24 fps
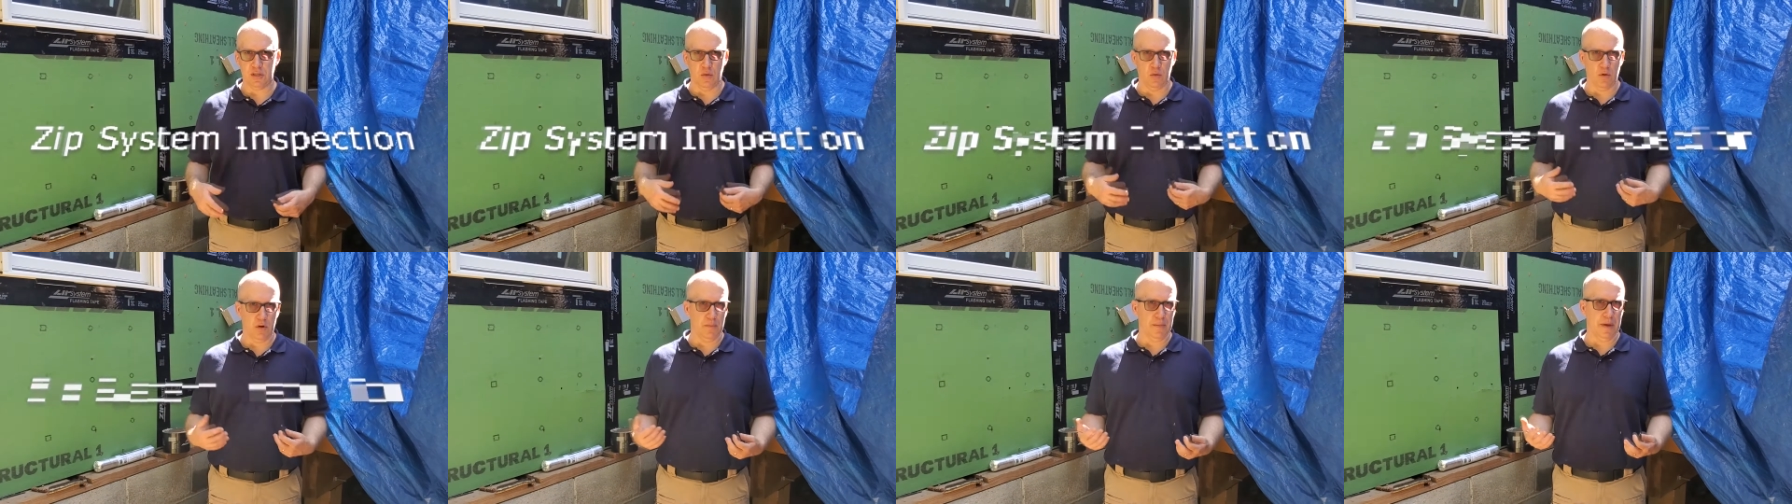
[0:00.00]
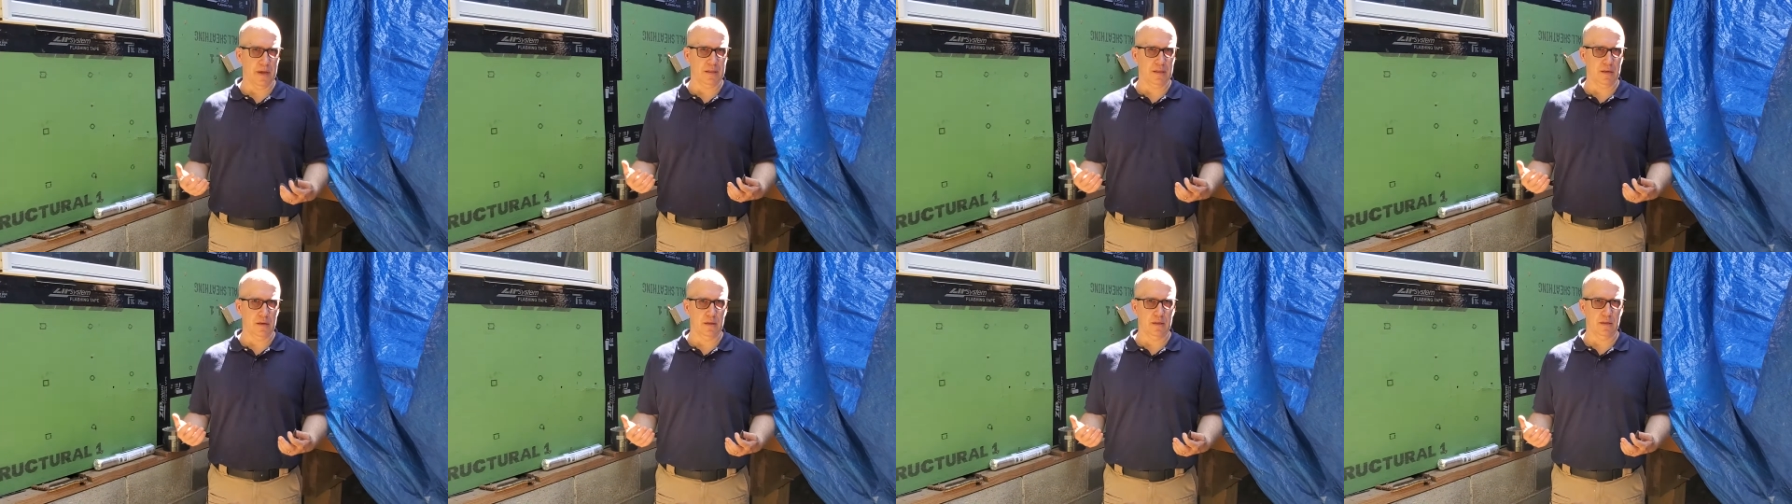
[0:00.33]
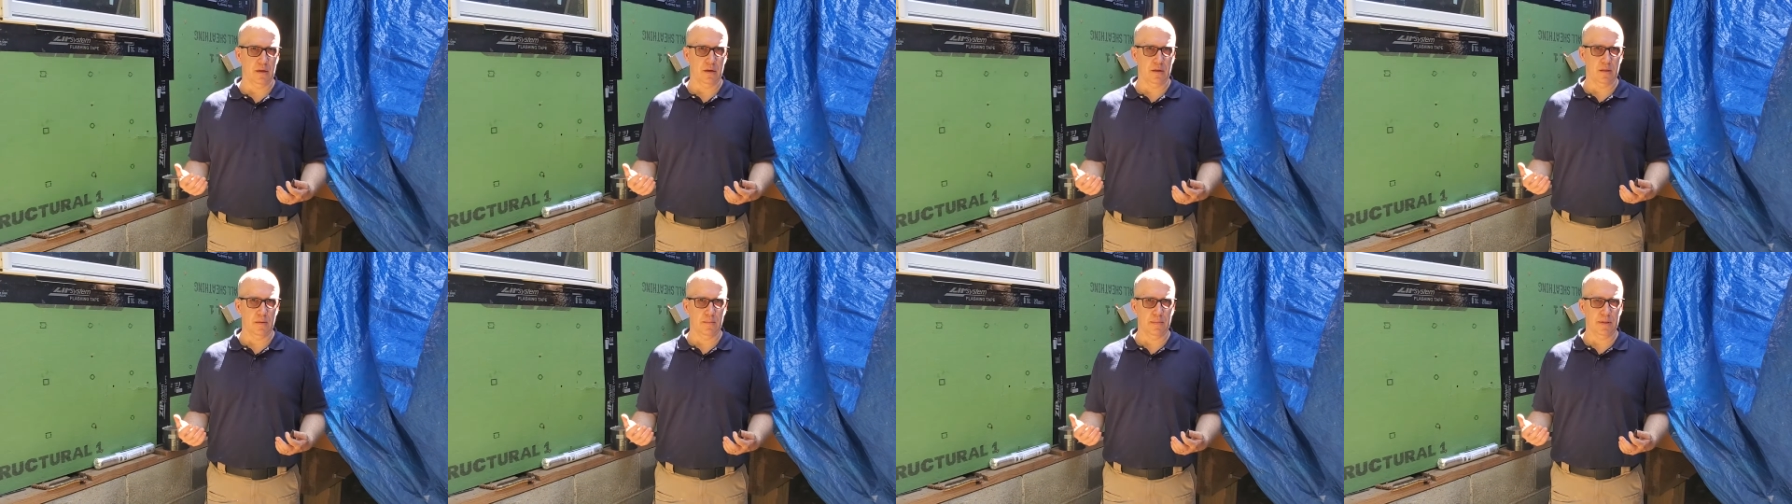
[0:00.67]
They want to make the,
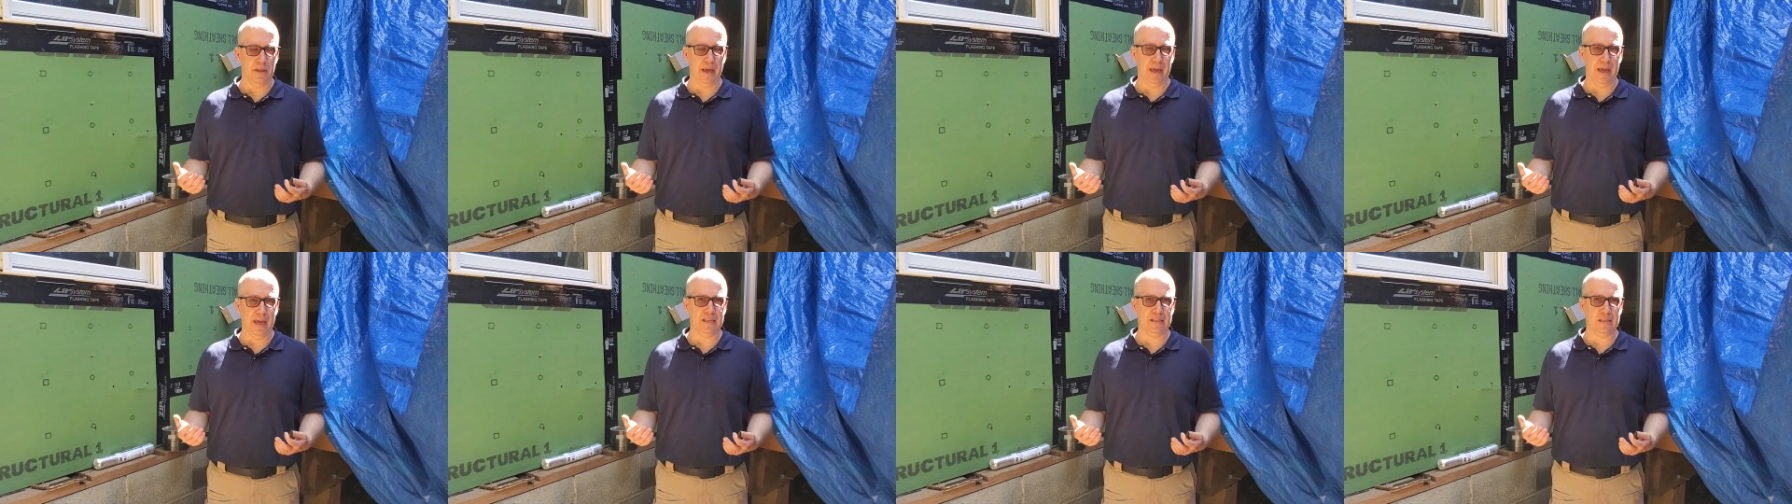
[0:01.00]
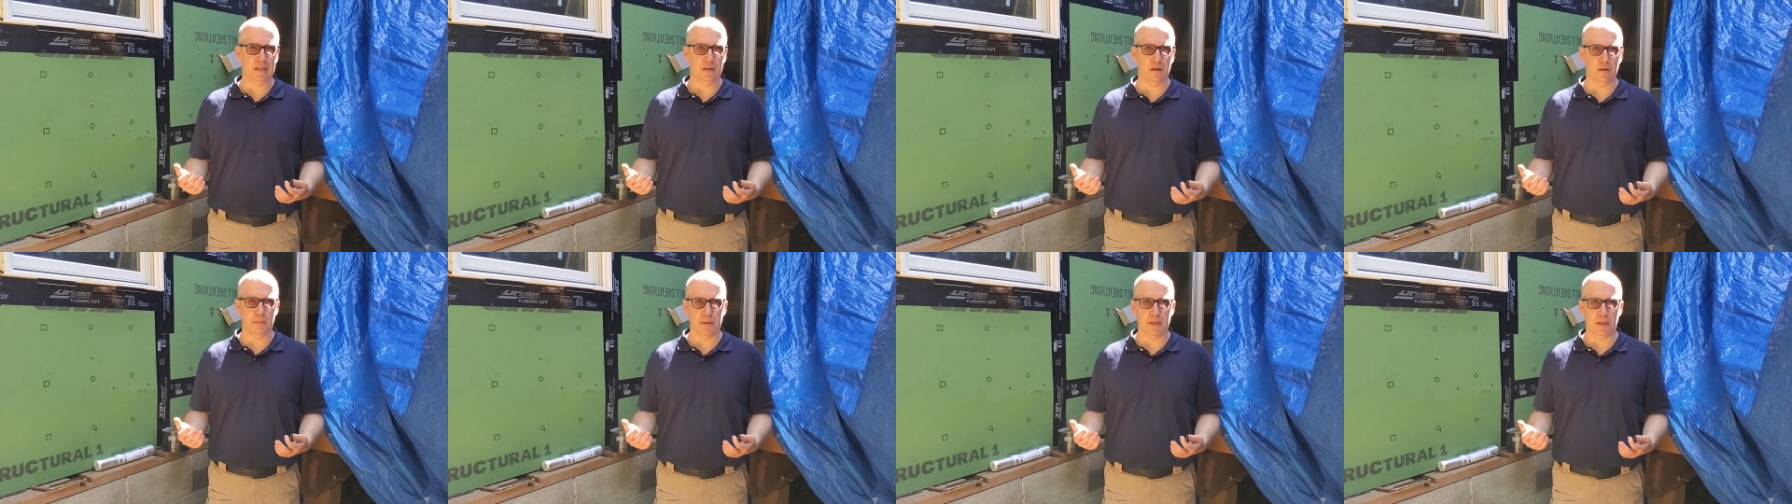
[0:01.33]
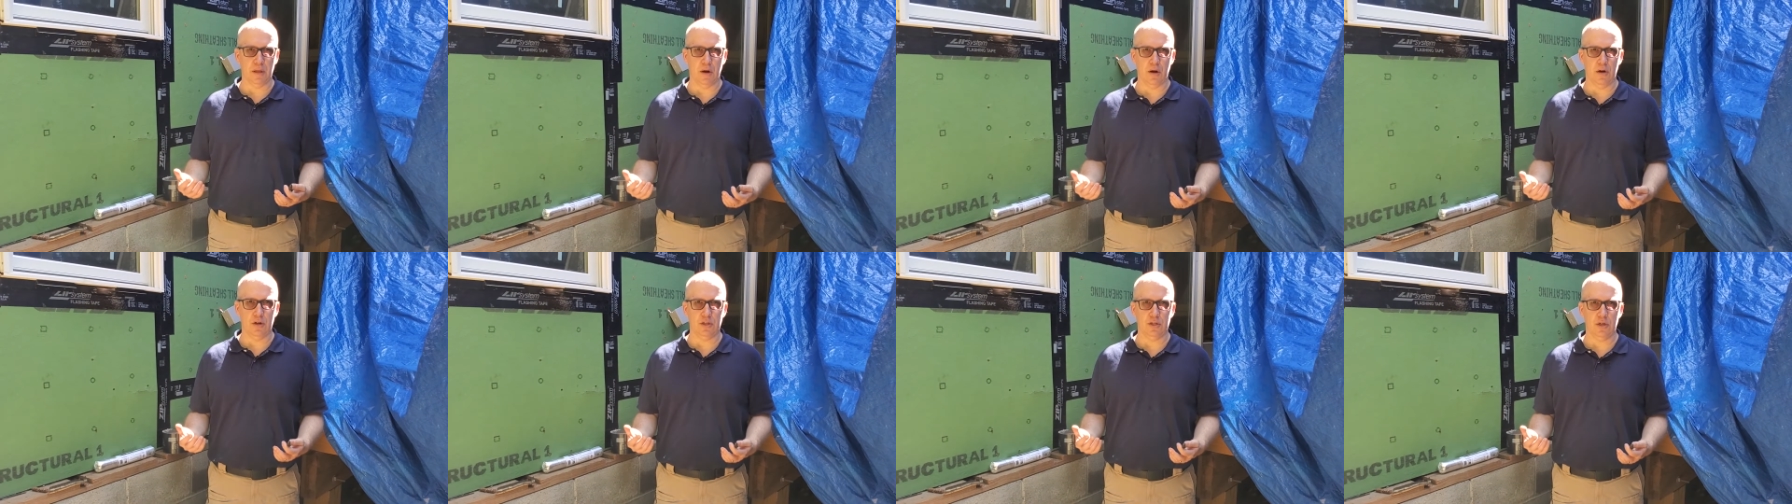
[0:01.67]
the, the plans a little bit
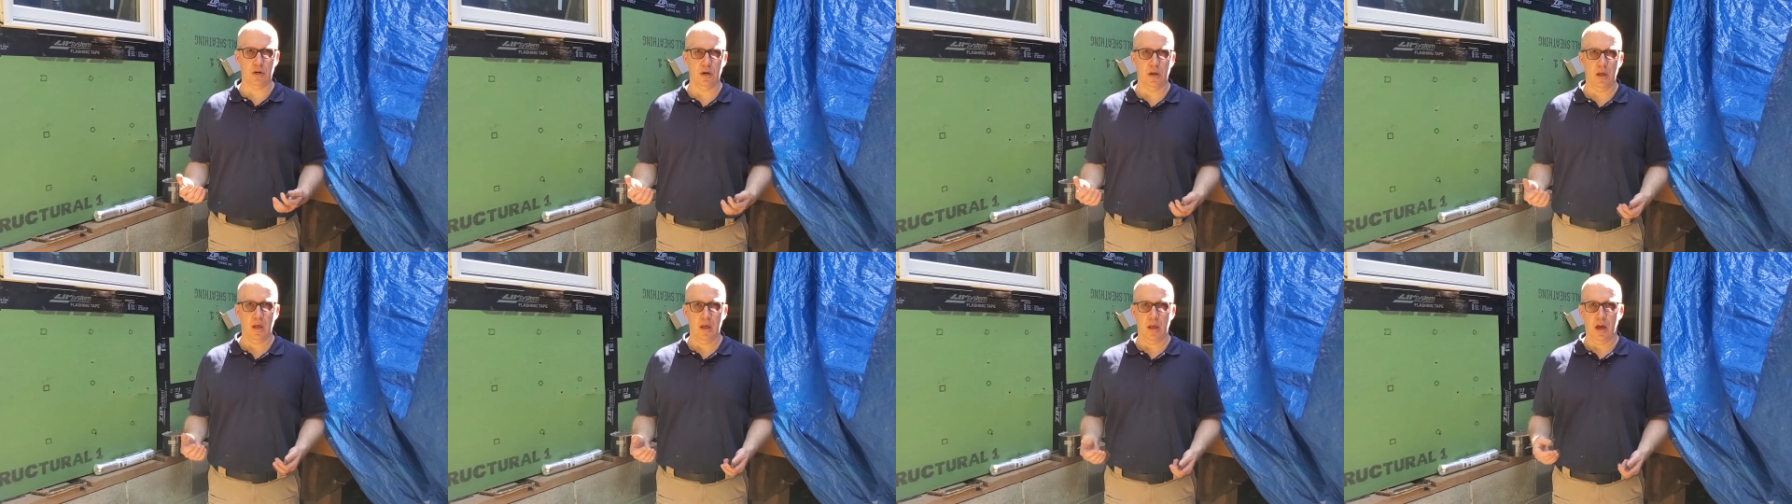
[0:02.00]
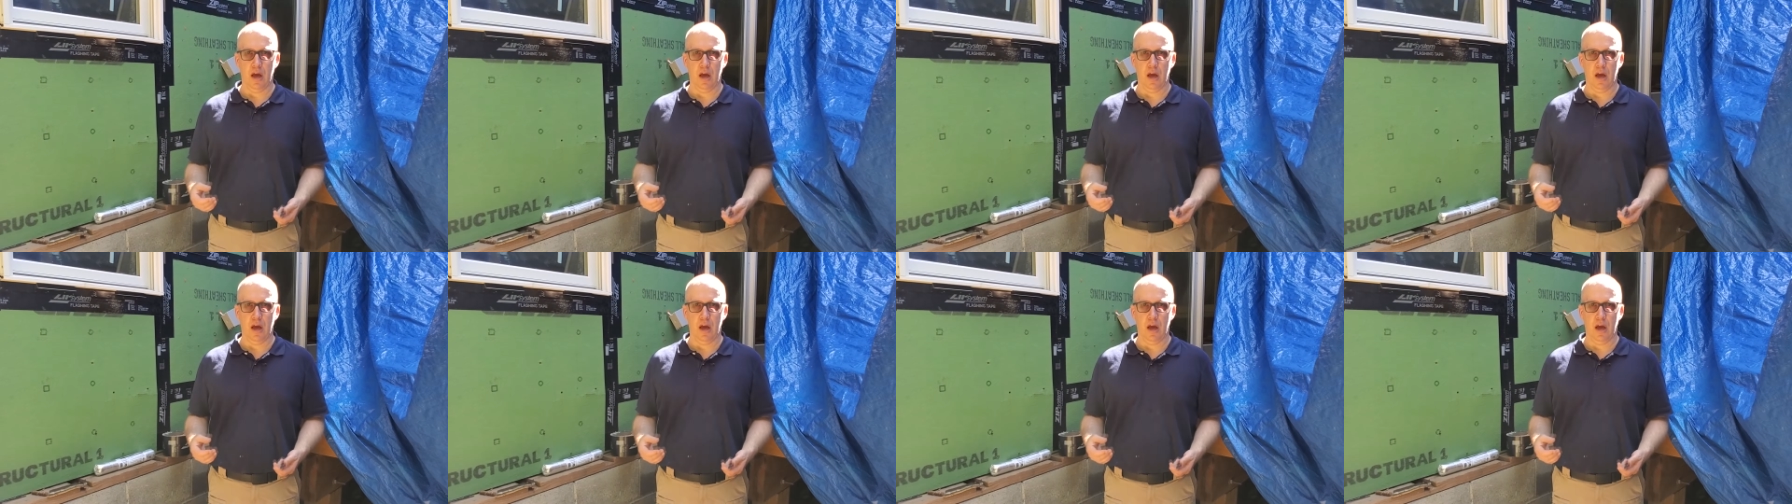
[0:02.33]
larger.